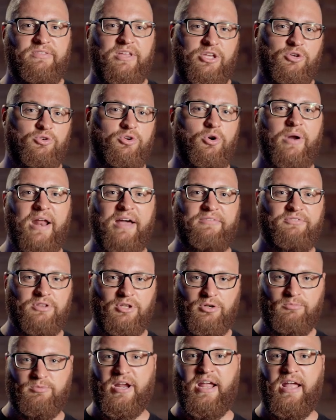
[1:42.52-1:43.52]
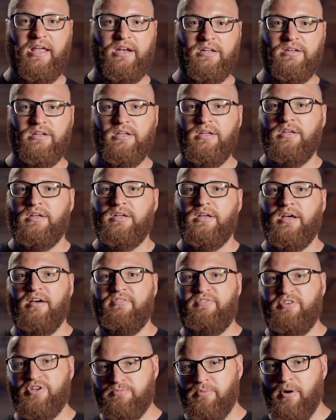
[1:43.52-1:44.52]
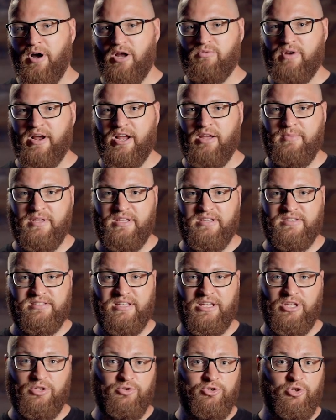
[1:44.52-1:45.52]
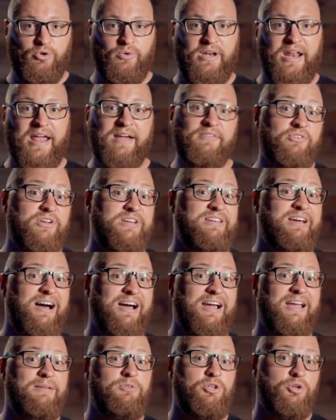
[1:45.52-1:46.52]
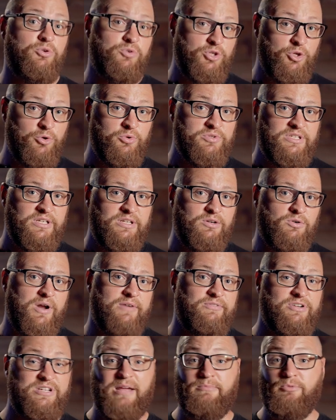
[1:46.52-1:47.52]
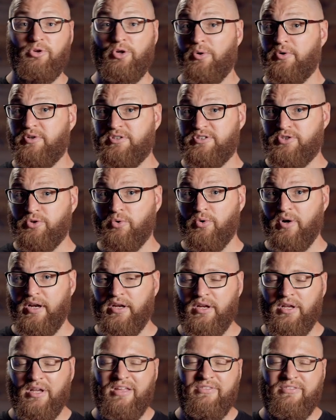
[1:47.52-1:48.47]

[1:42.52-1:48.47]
that you don't have to lubricate it. Fishpond recommends that you do it every time you use it or every time you go to store it.